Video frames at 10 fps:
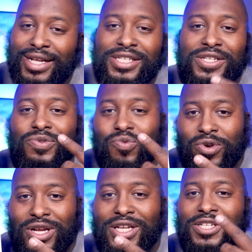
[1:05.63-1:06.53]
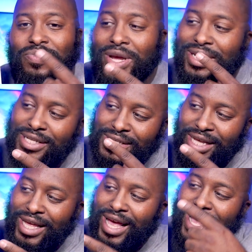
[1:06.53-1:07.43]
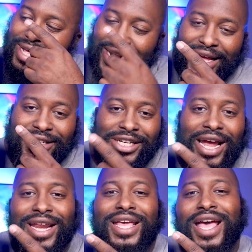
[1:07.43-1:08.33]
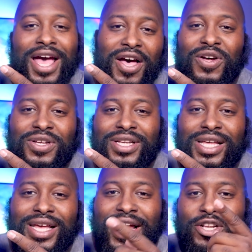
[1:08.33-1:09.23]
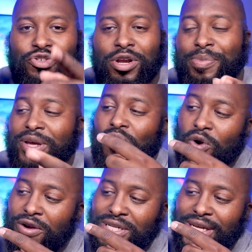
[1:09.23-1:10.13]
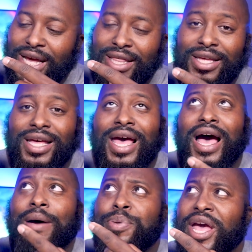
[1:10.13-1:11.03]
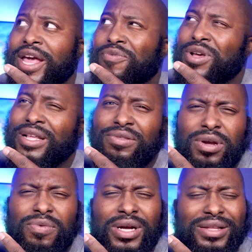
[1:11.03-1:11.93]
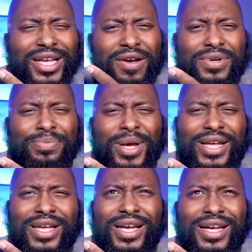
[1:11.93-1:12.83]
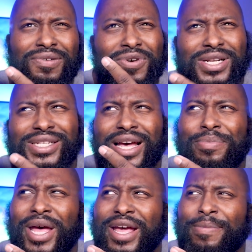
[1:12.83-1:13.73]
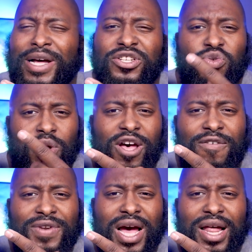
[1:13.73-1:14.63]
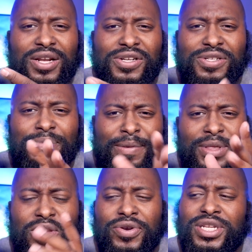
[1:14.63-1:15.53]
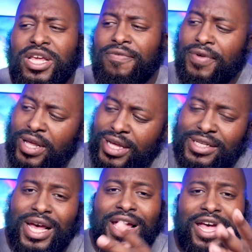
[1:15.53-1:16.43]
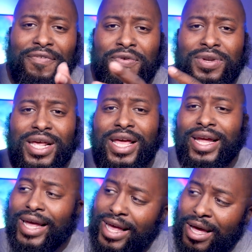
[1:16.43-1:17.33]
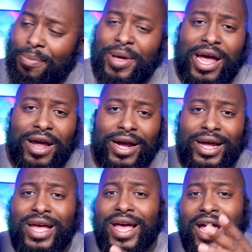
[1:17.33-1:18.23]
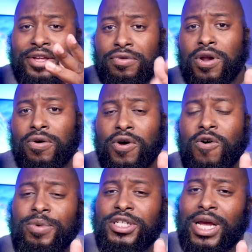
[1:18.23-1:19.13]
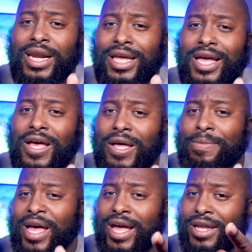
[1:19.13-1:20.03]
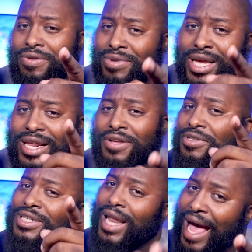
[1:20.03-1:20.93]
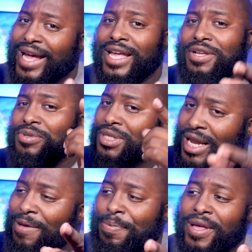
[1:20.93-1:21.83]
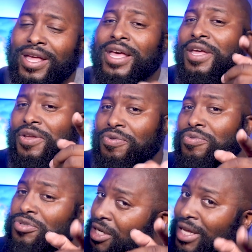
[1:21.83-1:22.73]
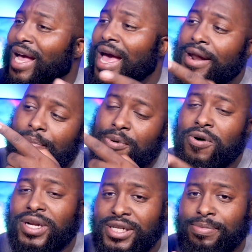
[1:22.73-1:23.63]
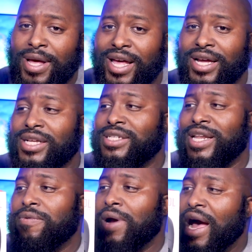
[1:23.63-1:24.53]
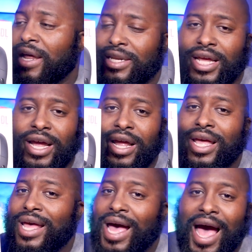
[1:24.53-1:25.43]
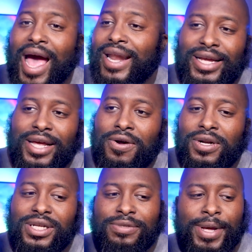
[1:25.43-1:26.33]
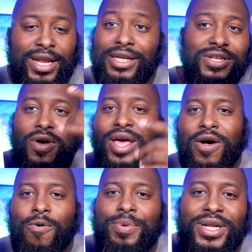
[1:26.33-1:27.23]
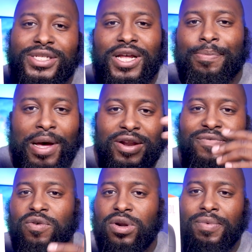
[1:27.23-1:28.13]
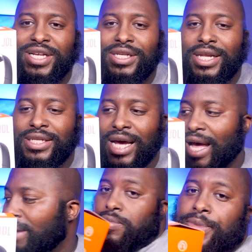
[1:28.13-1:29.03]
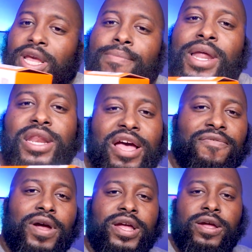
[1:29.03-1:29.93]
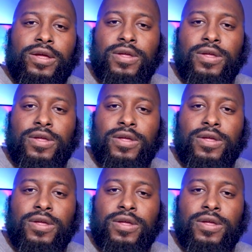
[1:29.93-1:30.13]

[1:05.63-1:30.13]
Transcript: This is really sweet to see that J D L and Tribit worked together. I paid what I think I think I want to pay. I want to say I paid about twelve dollars, maybe thirteen for these. If you didn't get a pair, and you know the homie J D L, man, you did you slacking, you sleeping. You should have got up on this, man, because they were out there. I had to get on this, man. Let's go ahead and open this up. I don't even want to waste any time. Let me get my knife right here.